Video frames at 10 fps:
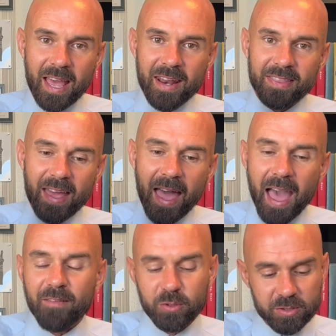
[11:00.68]
Kenneth
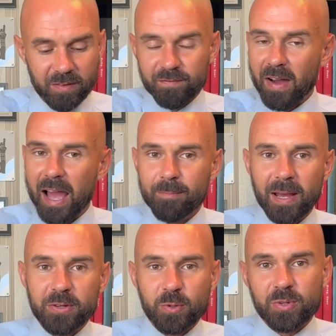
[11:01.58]
Avenue. It's a
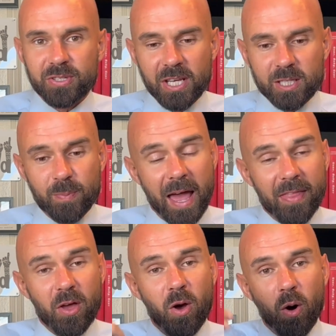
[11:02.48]
5-bedroom,
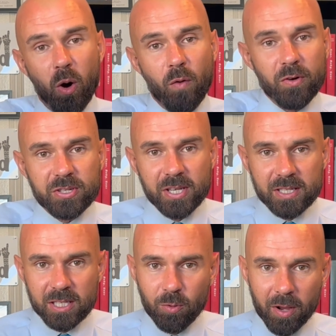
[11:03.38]
6-bath, over
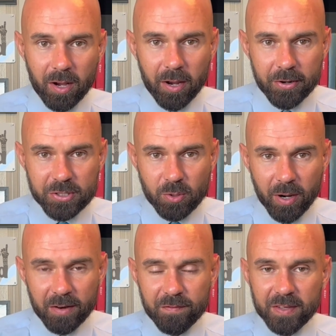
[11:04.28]
6,100
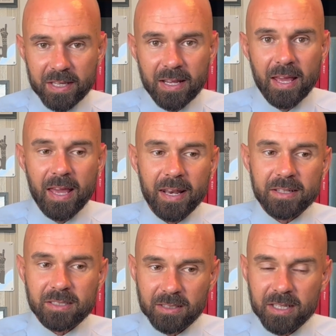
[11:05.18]
square feet, and
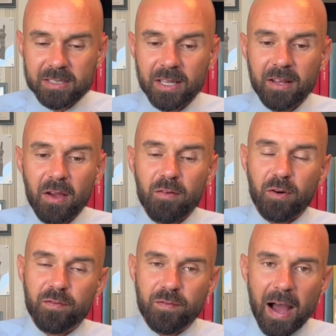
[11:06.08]
it's listed
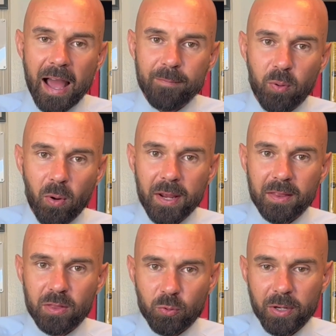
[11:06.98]
for
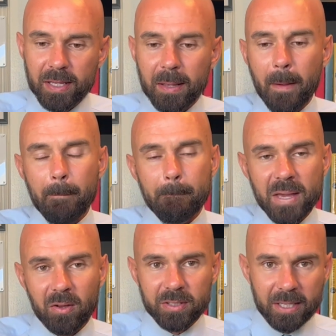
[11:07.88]
$5.3
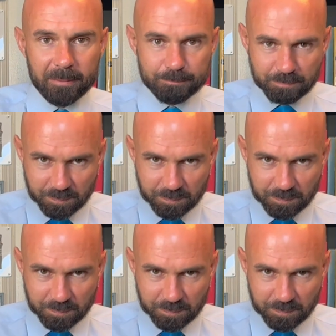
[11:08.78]
million.